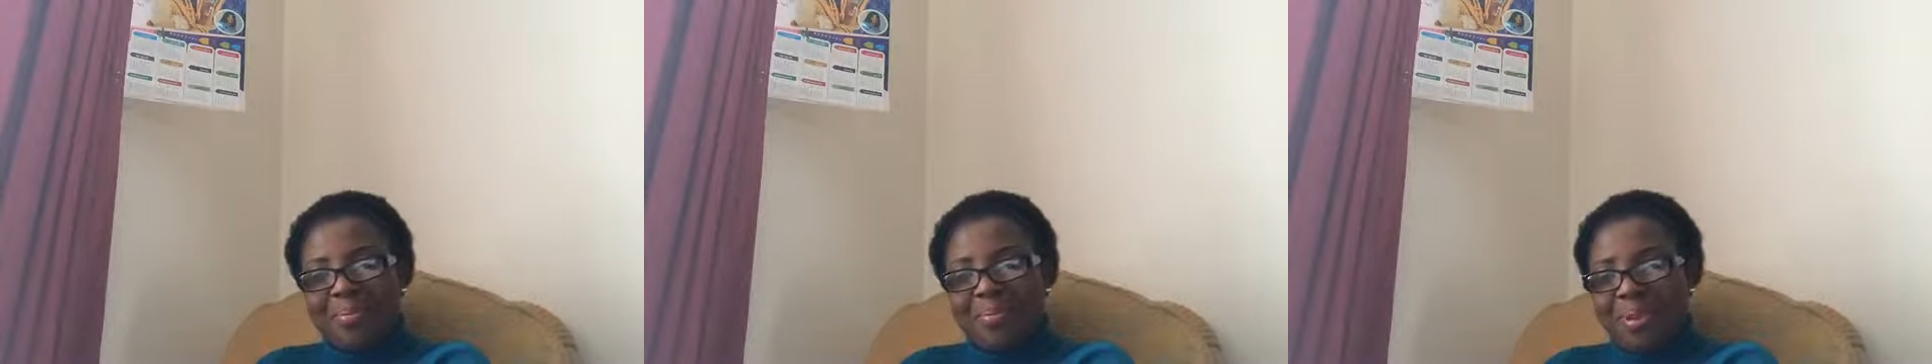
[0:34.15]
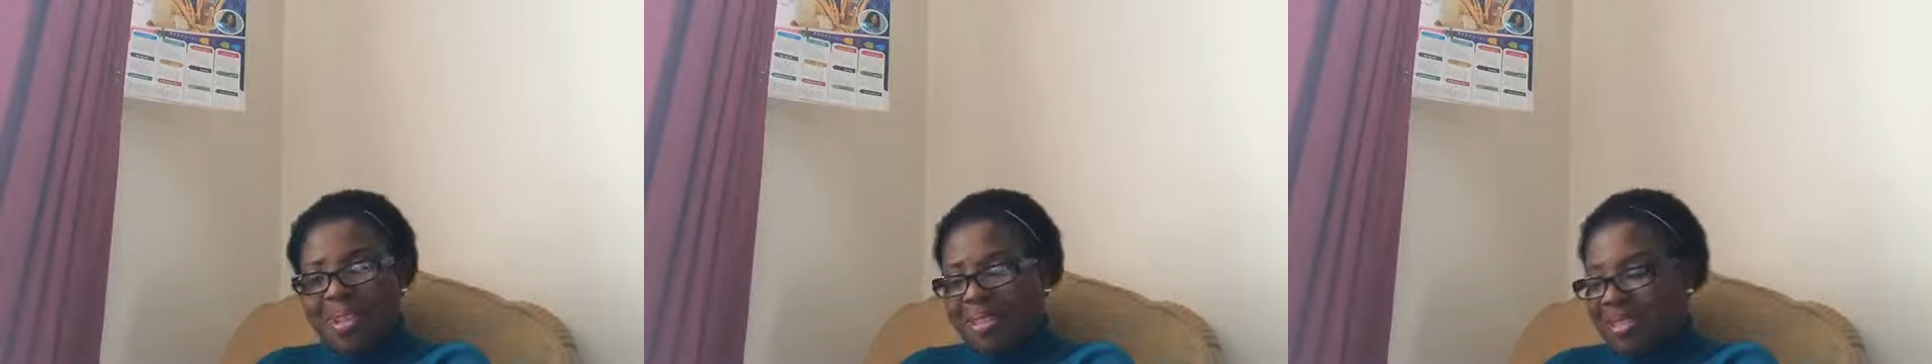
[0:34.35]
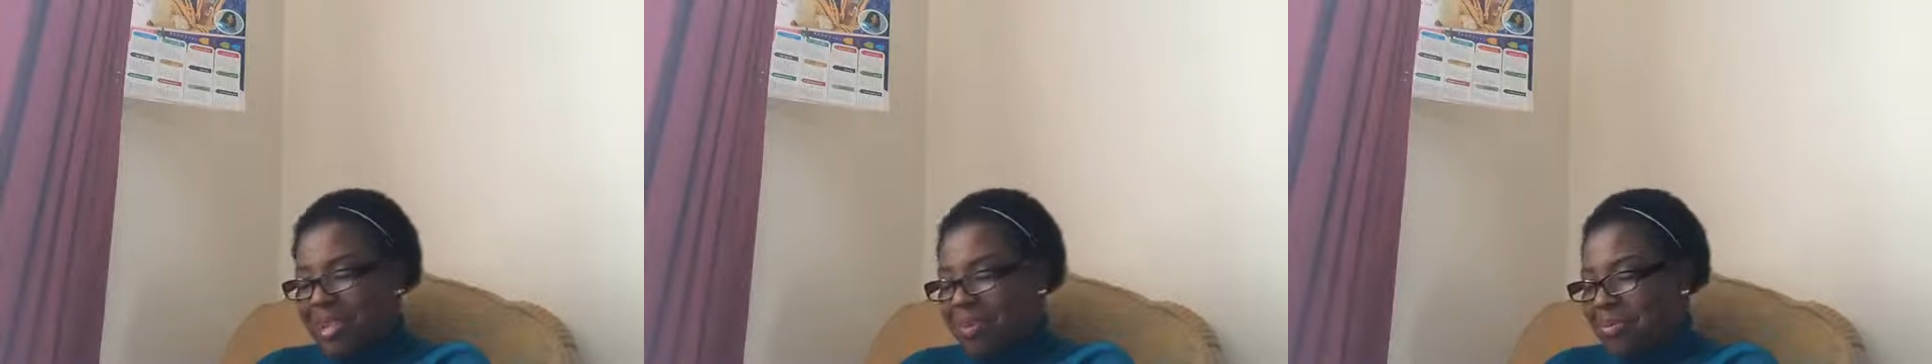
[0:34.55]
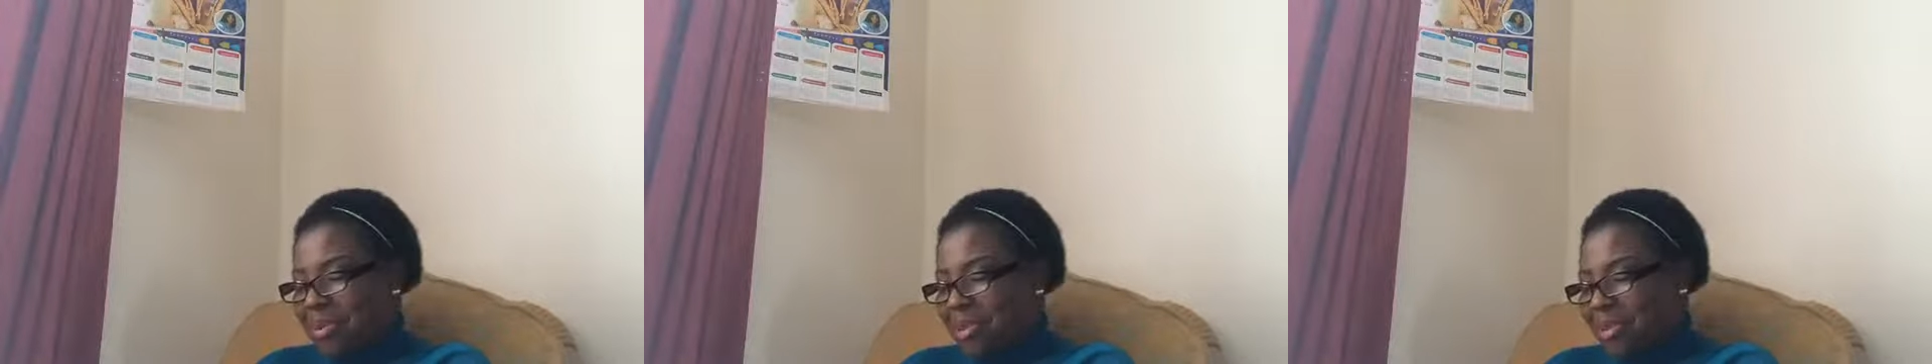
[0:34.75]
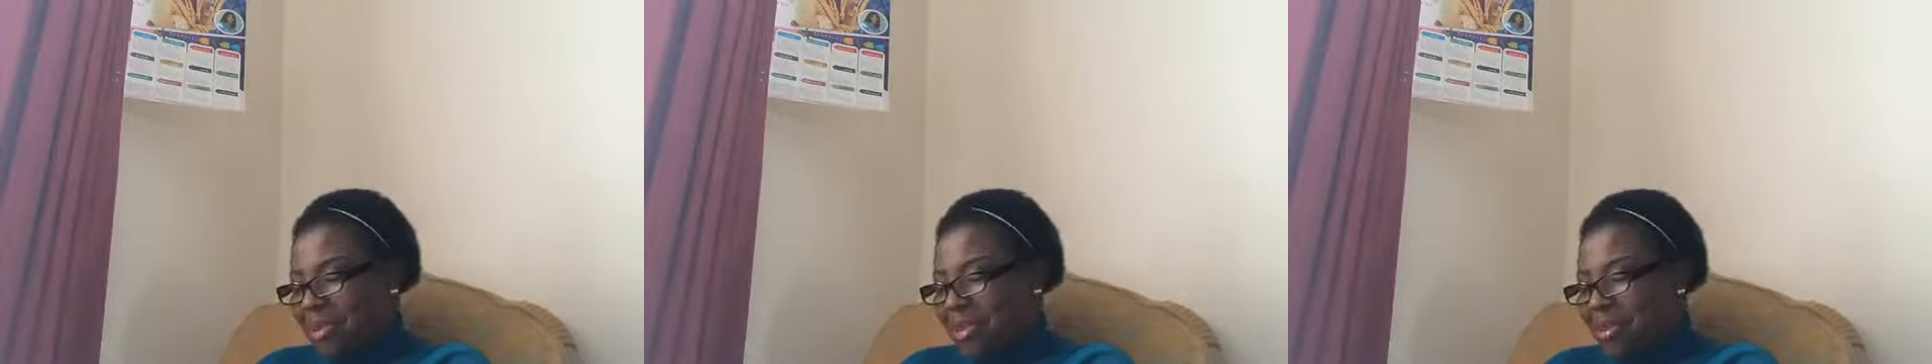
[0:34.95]
Blessed be
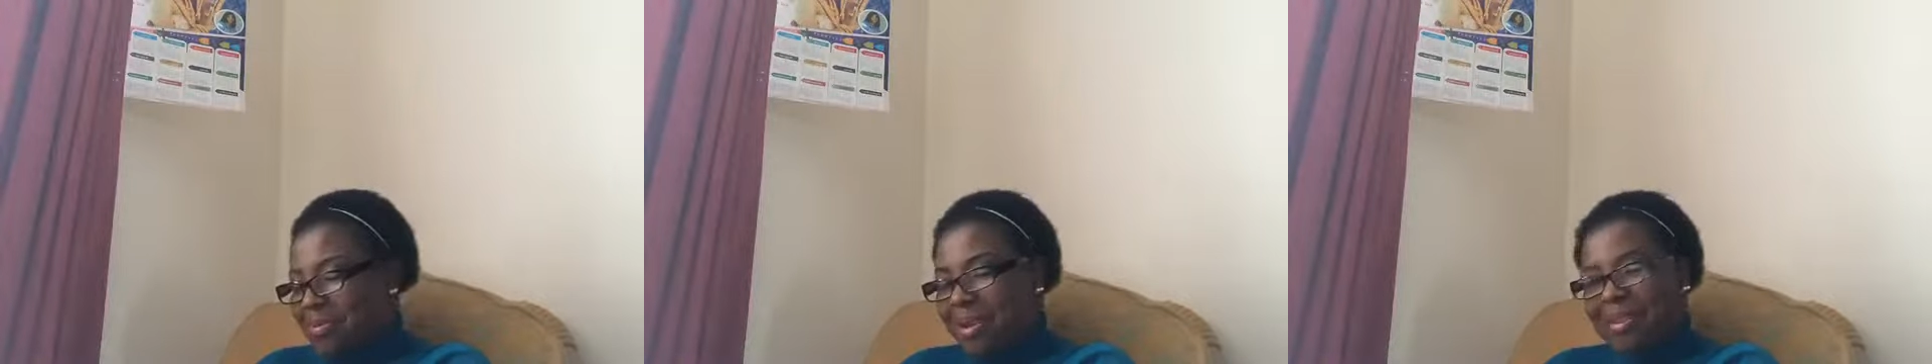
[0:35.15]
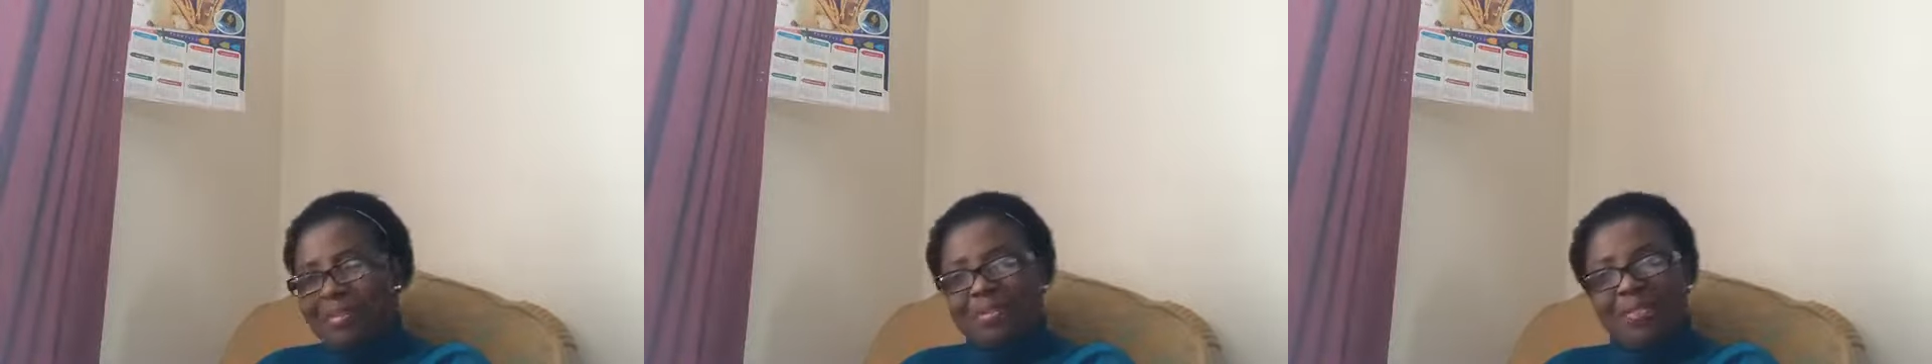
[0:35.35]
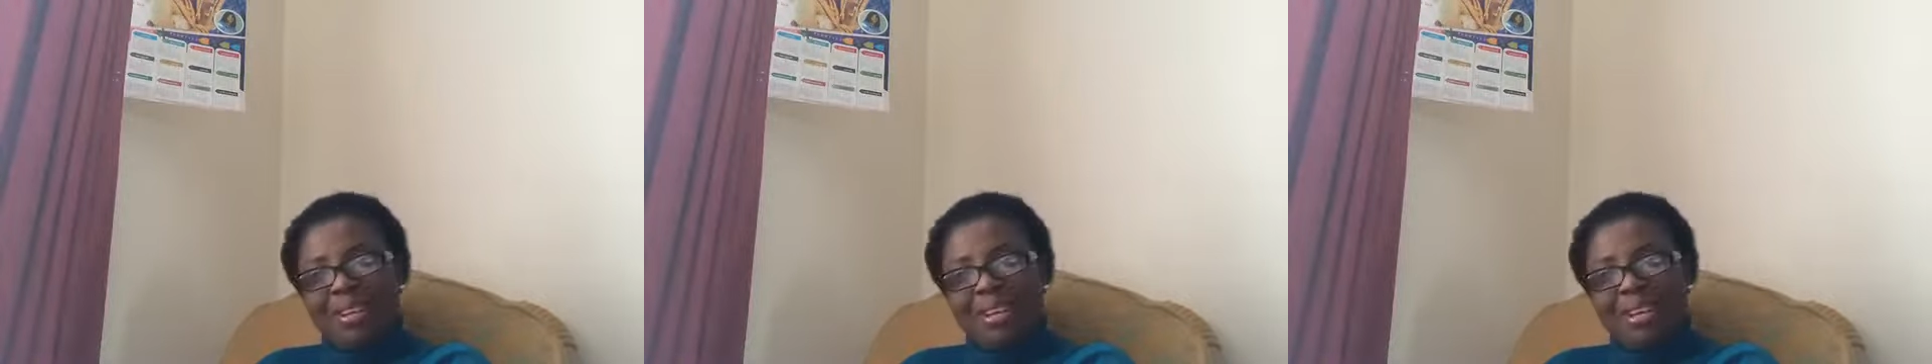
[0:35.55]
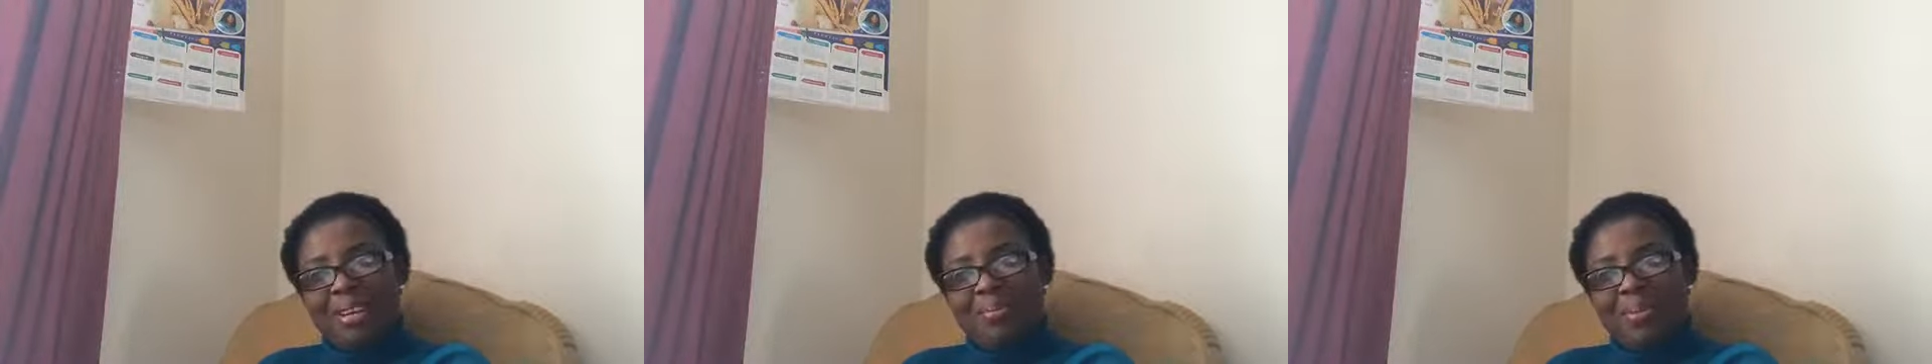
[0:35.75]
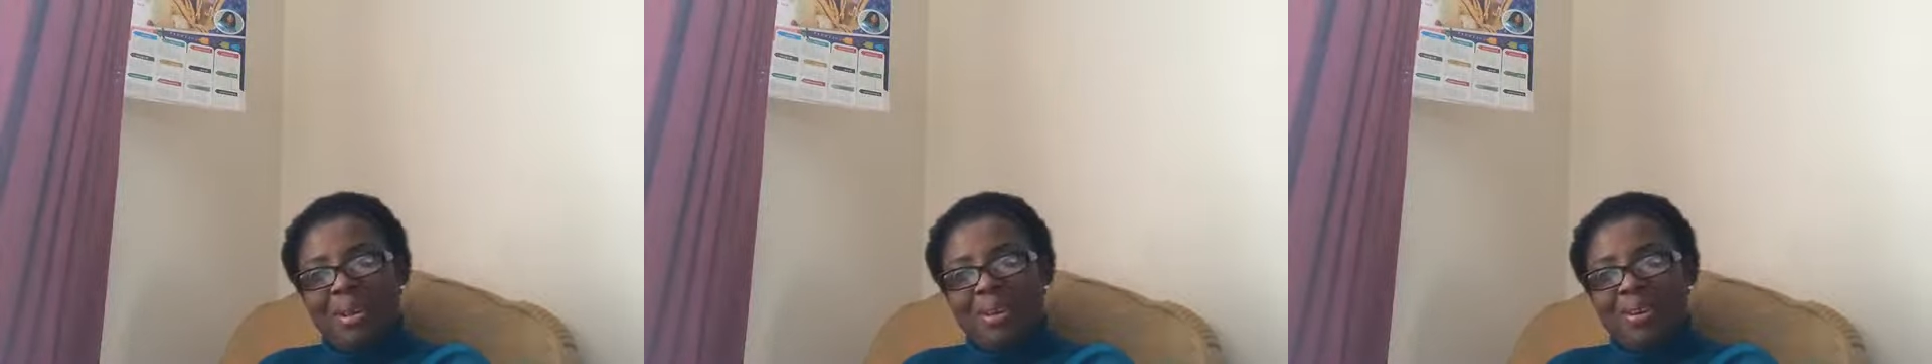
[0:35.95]
your name, my Father
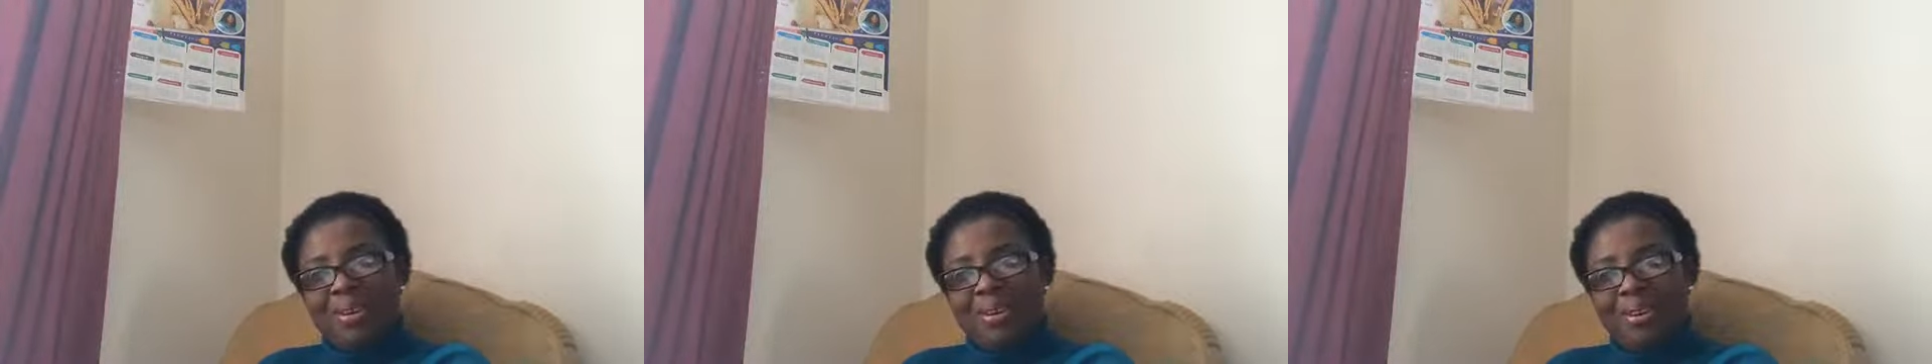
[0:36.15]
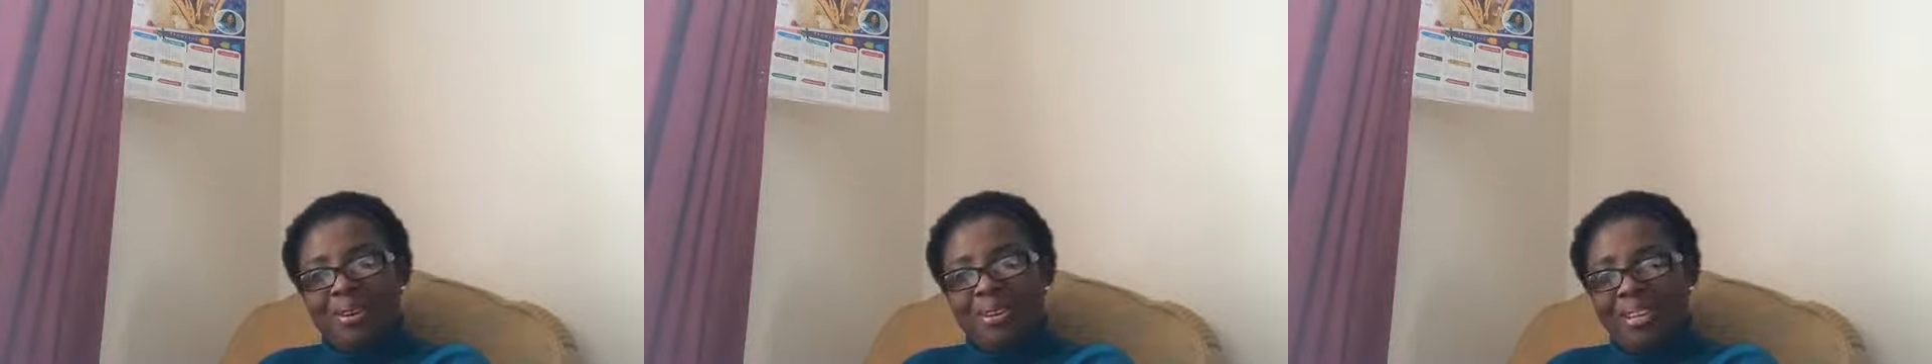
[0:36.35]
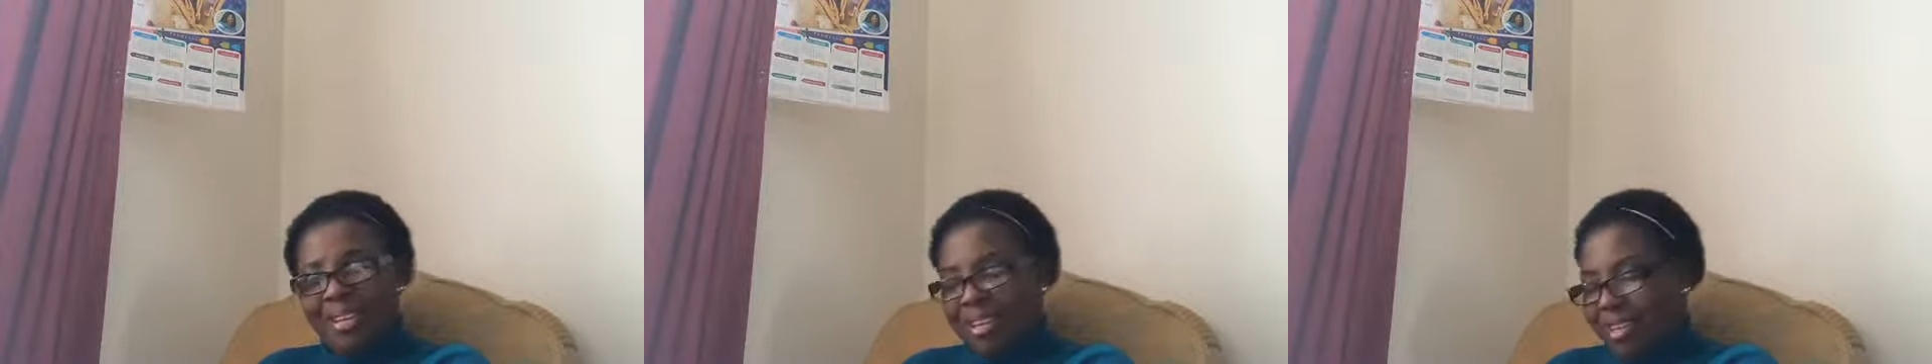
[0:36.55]
and my God.